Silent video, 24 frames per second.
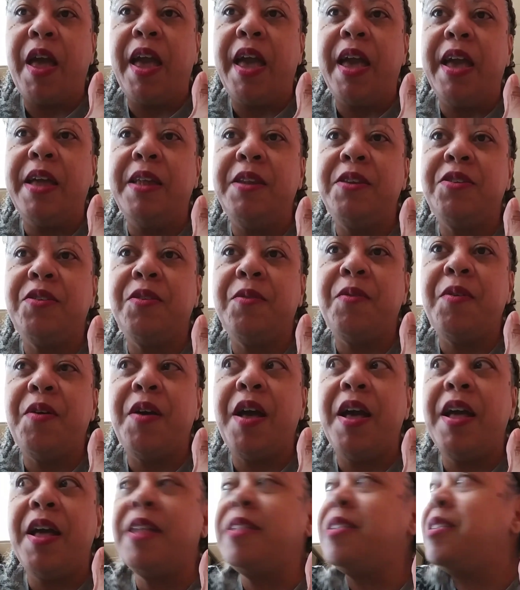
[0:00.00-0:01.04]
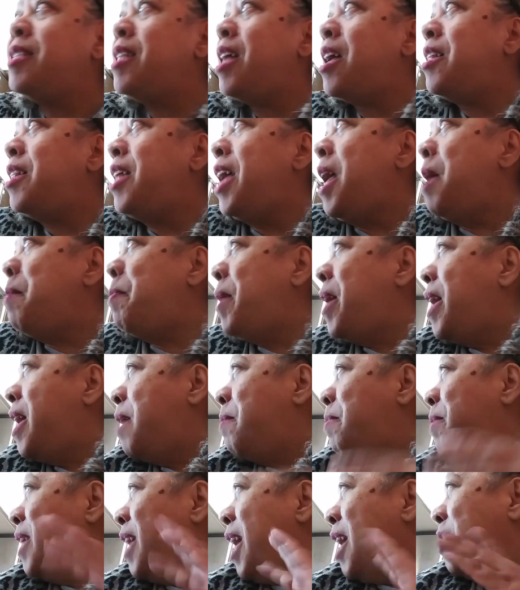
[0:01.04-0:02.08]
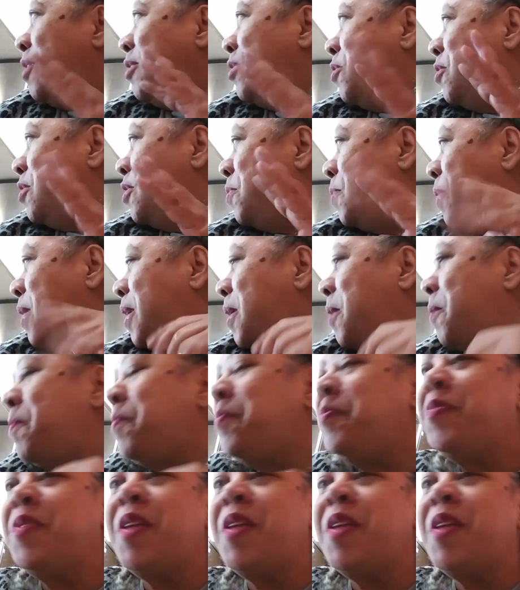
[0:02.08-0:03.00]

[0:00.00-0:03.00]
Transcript: And it's not, hey baby, how you doing, sweetie?